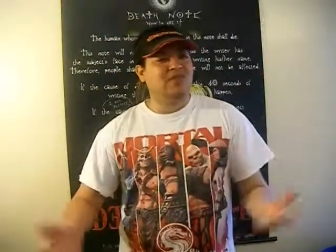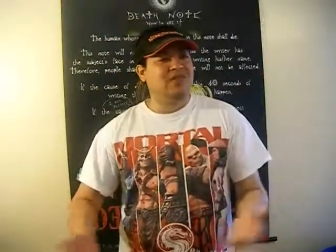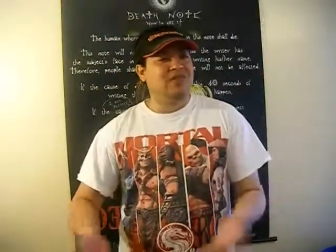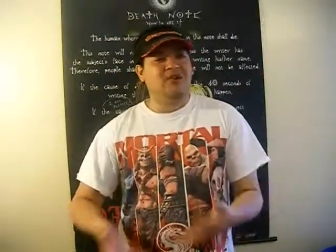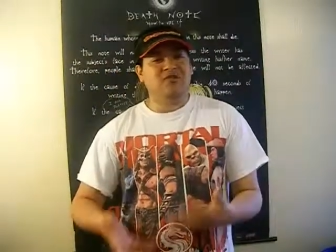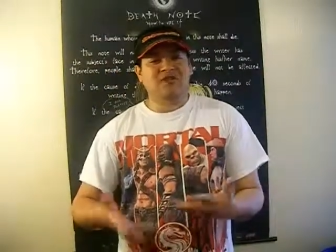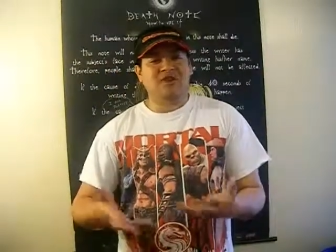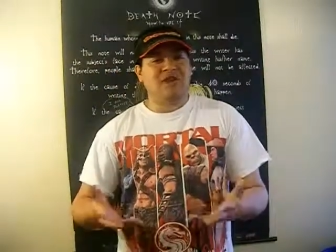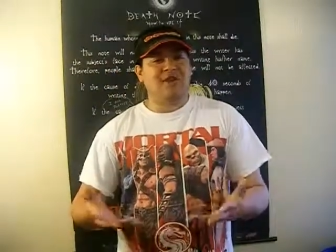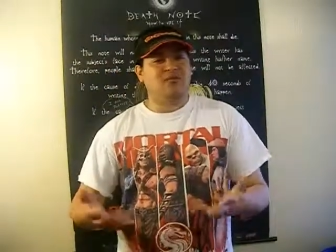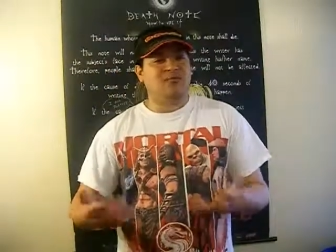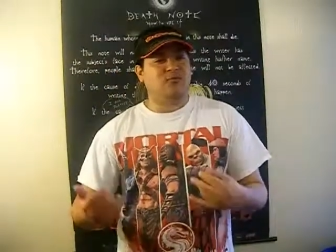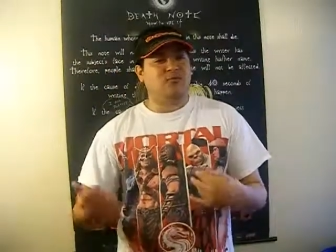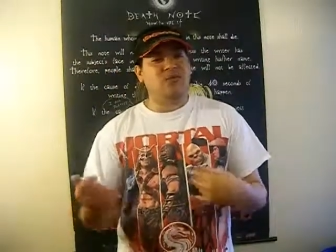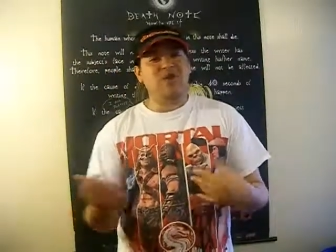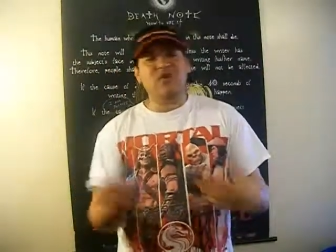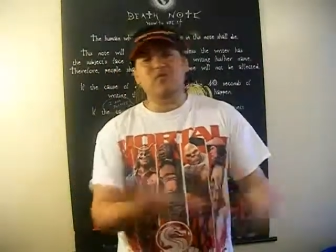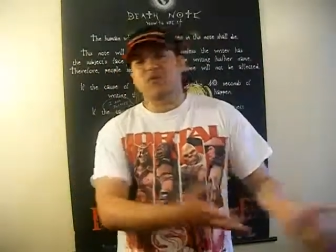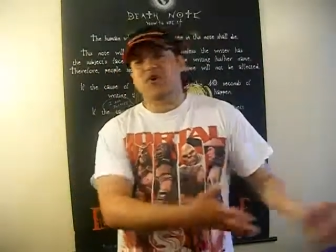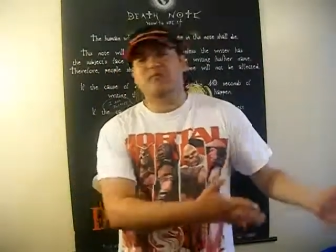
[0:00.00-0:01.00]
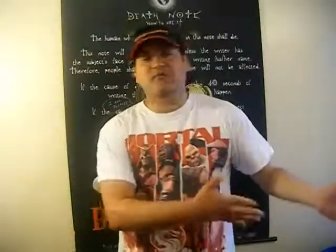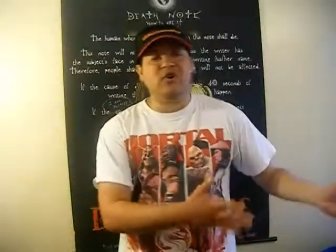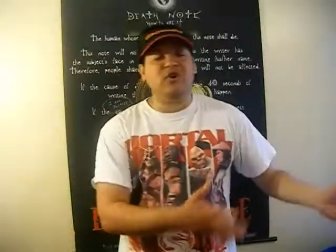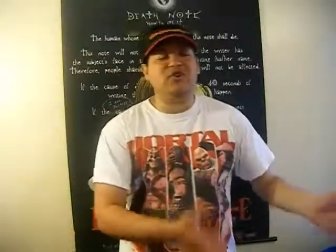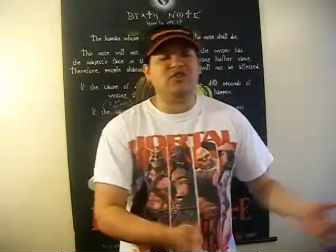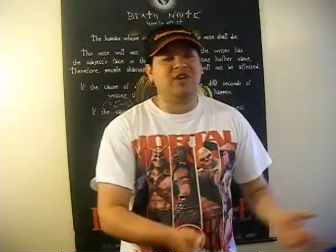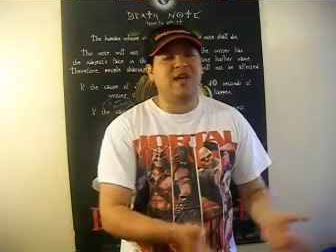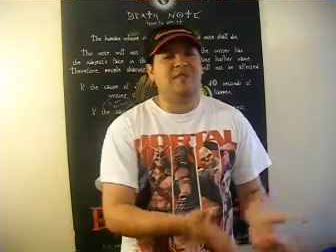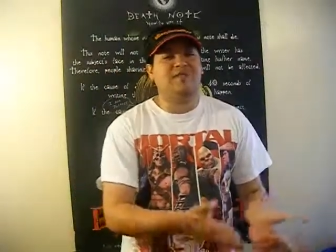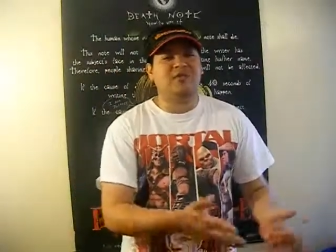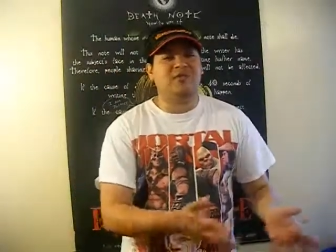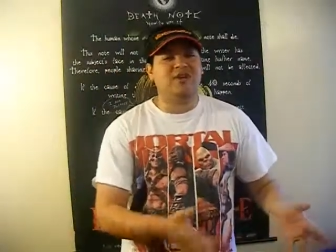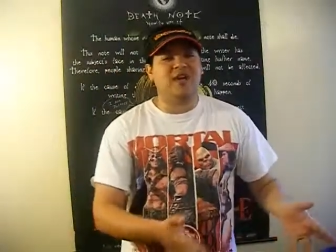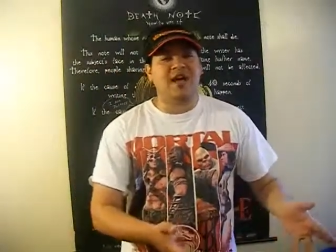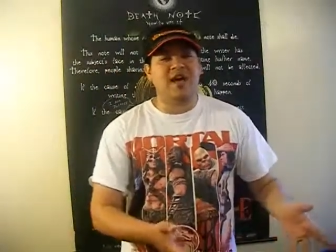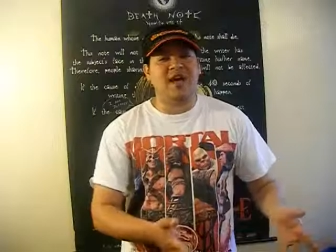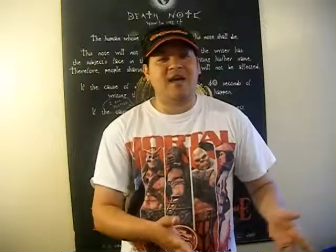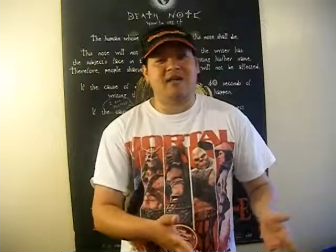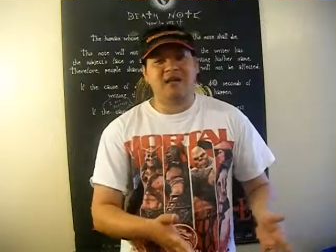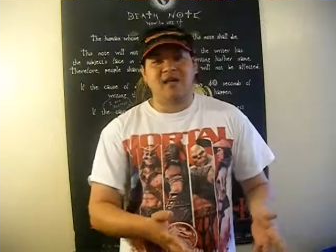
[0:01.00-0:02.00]
there's like three more books after
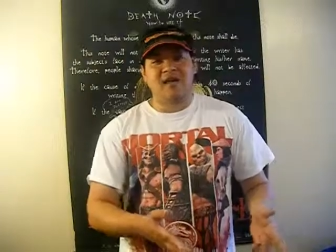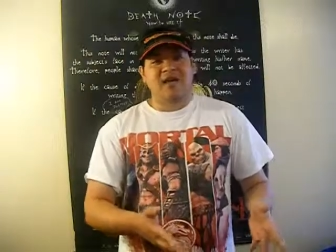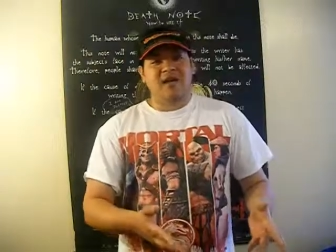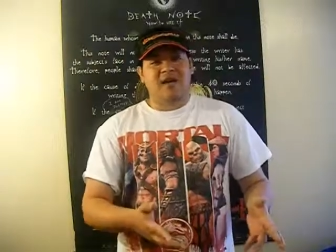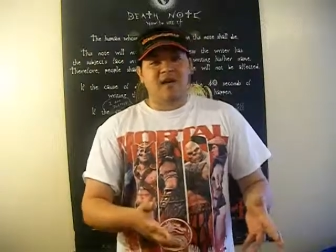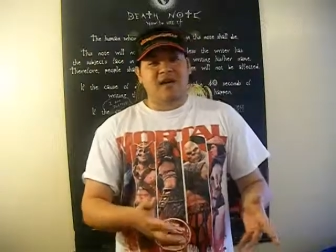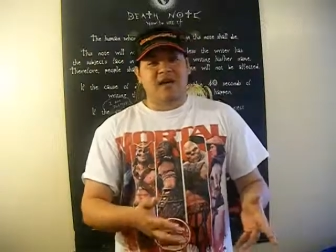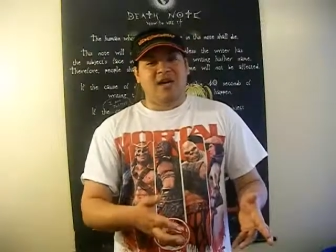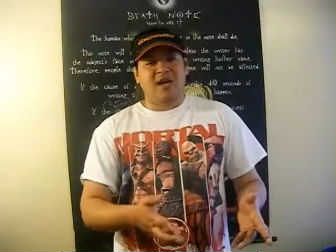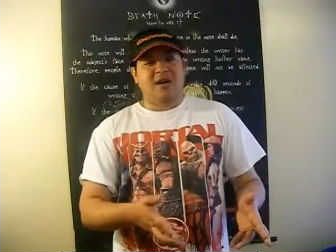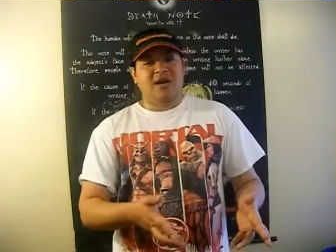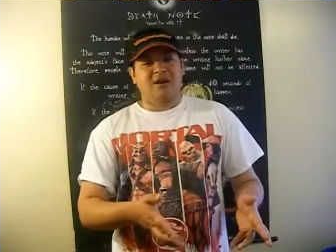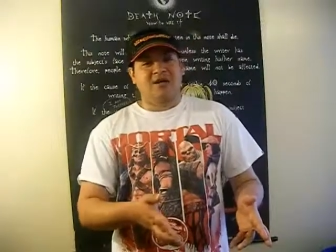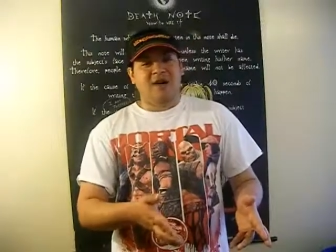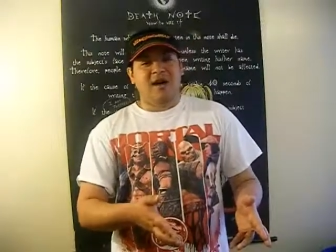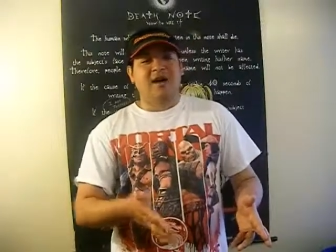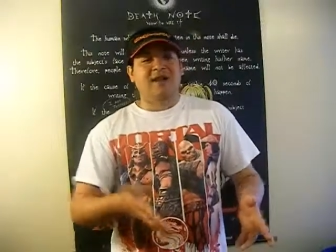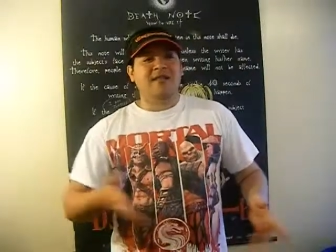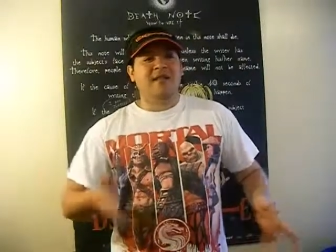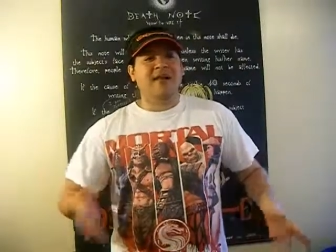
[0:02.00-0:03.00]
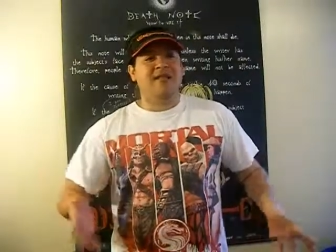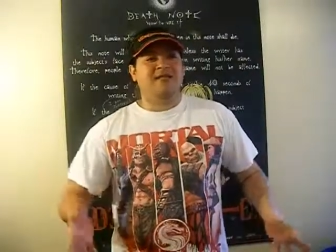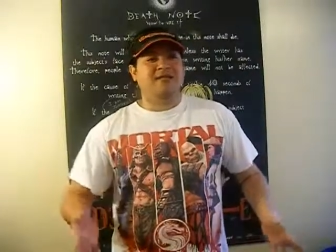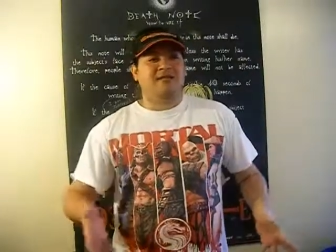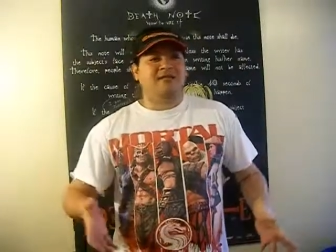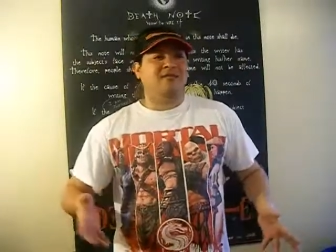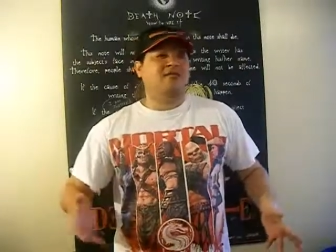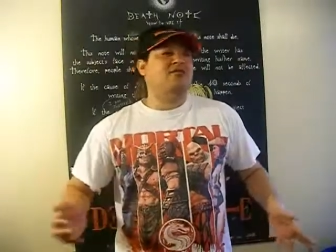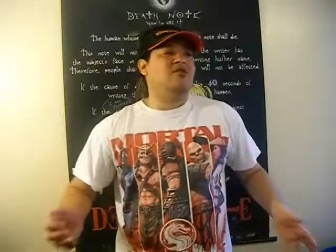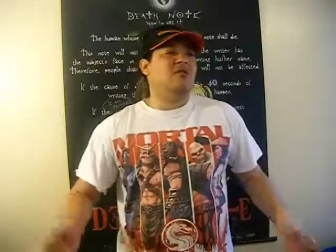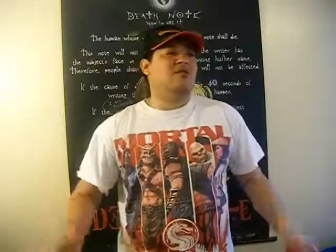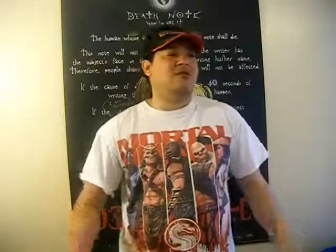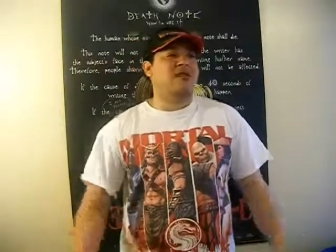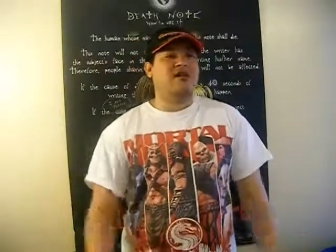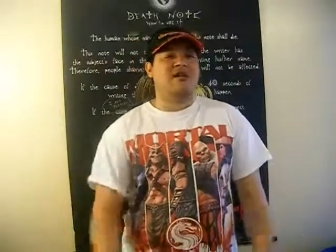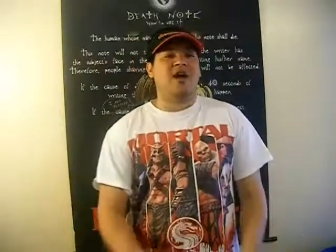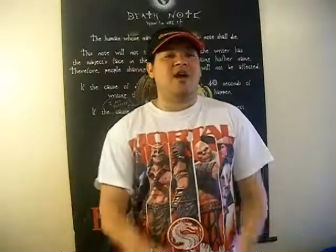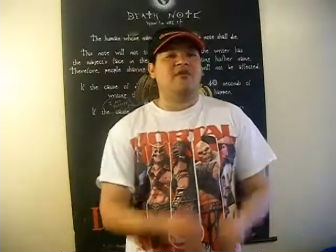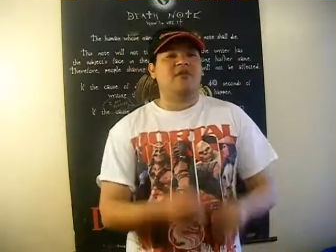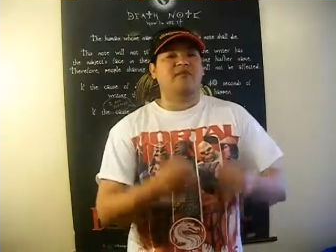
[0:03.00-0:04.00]
that, and unlike, you know,
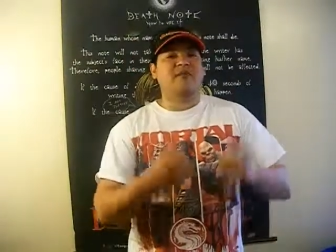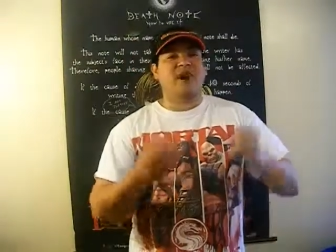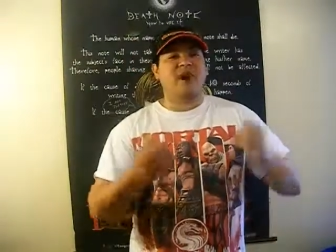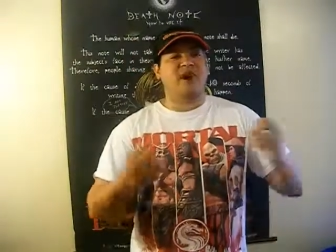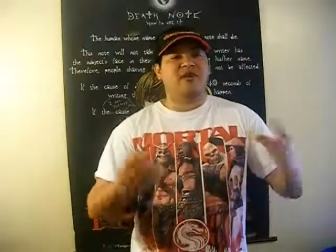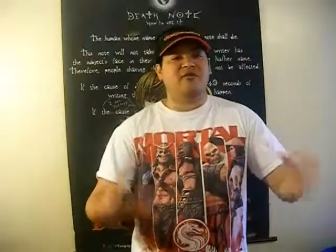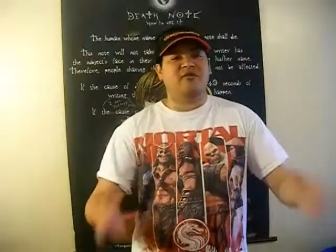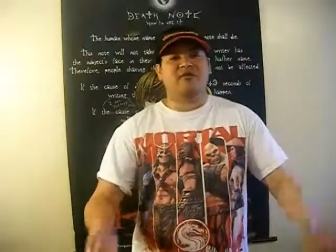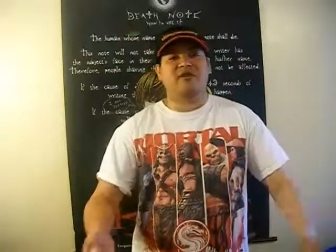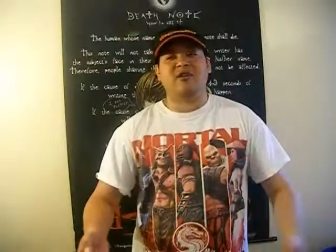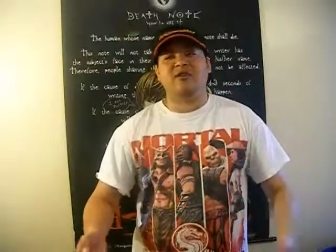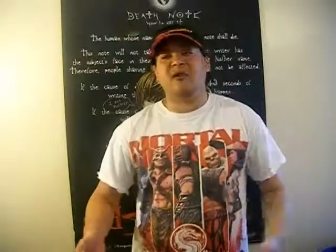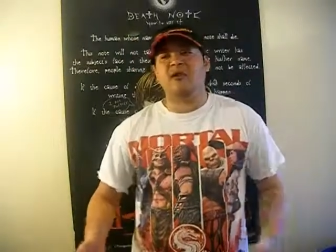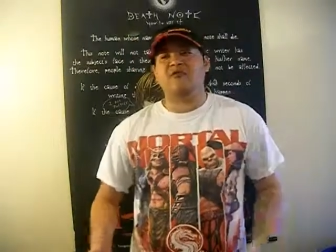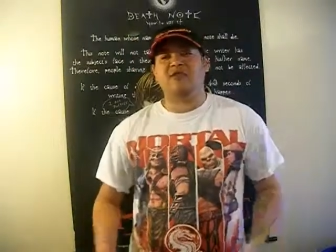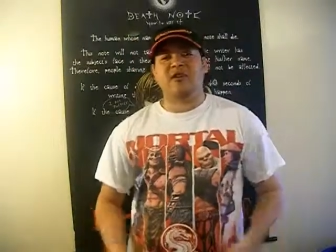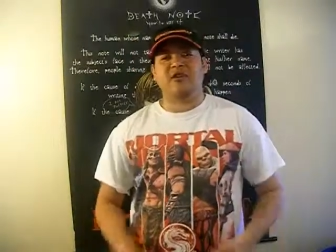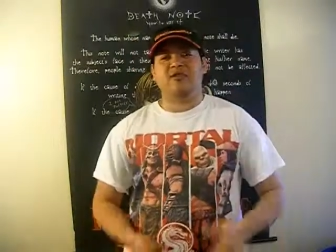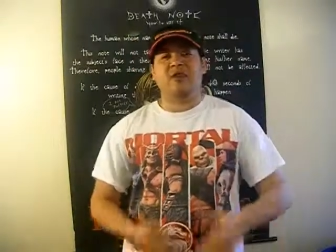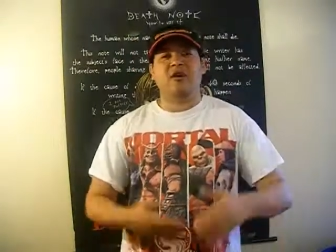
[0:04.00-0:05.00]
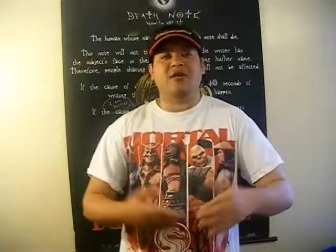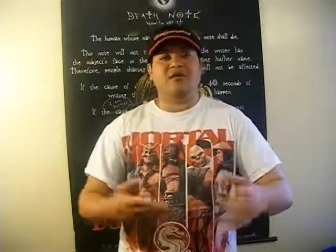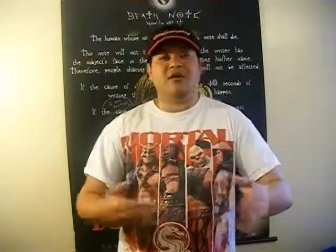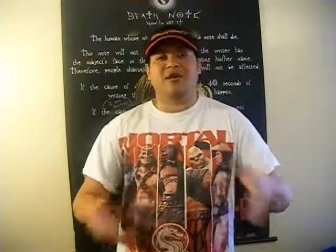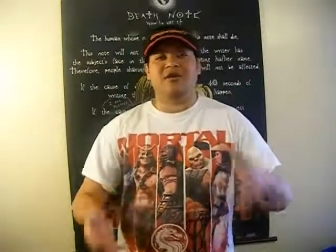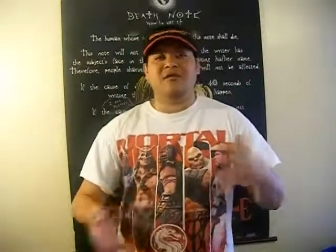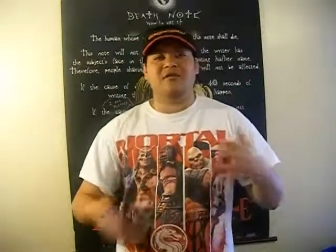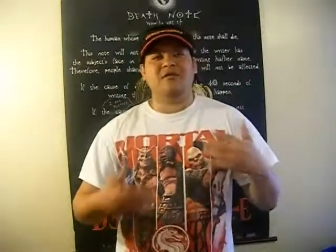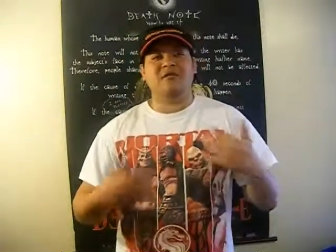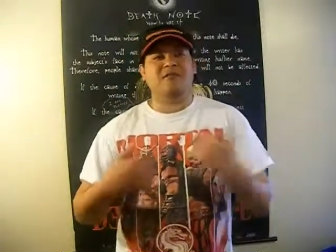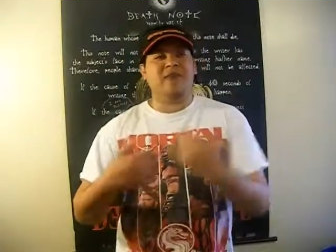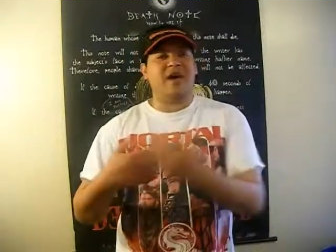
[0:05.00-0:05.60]
like Harry Potter, they're already talking, you know,